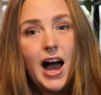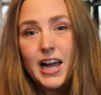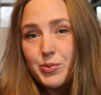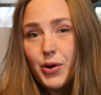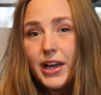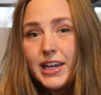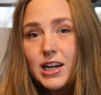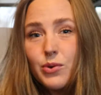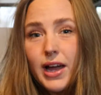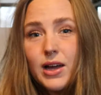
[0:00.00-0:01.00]
I could probably
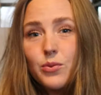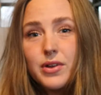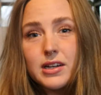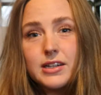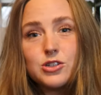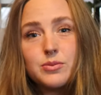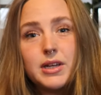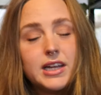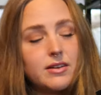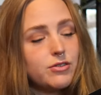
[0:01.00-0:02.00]
get away with an
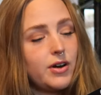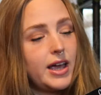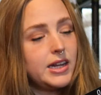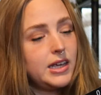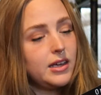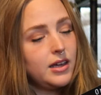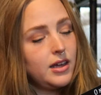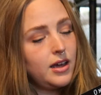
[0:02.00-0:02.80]
intermediate variety,